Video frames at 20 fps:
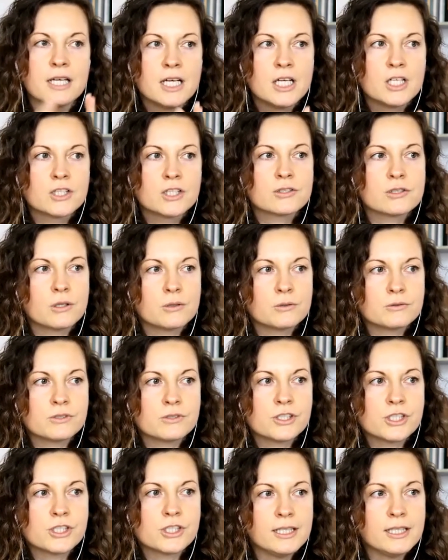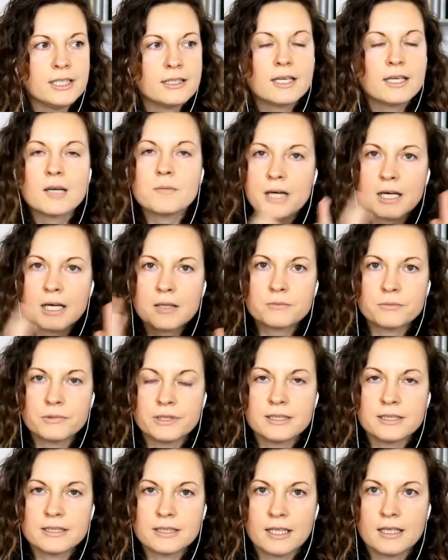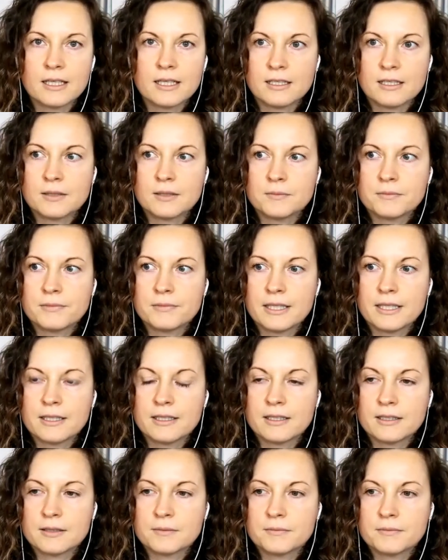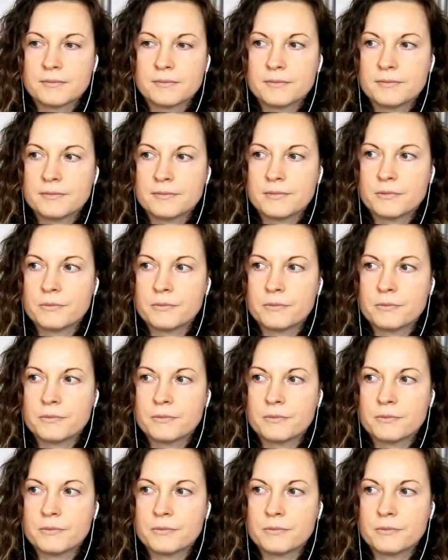And so she came up with um, um,